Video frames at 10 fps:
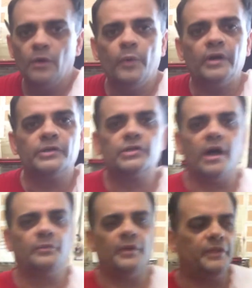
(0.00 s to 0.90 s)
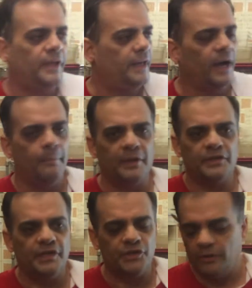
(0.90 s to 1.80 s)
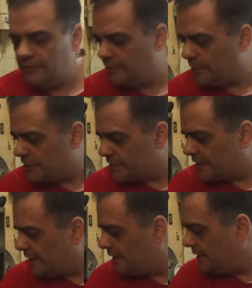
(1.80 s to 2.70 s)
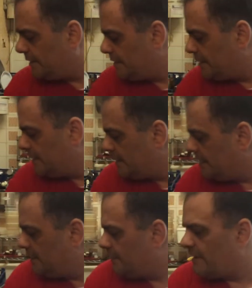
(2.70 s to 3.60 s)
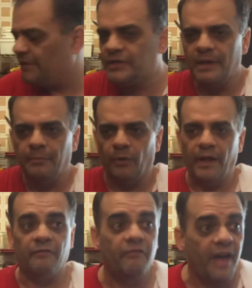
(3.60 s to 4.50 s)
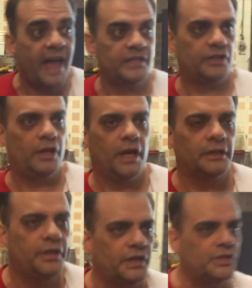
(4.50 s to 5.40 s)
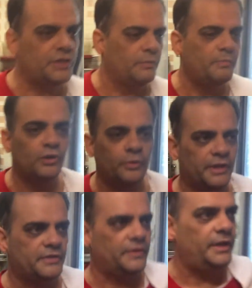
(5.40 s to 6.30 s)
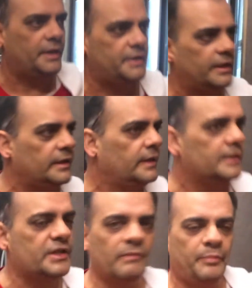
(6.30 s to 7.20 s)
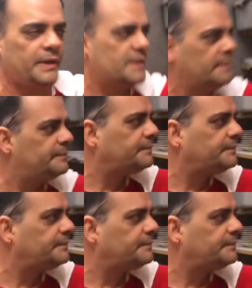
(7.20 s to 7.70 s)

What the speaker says: we're going to start with the pasticcio, which is a very simple and fast dish. We've been doing this for years here, Summit Pizza.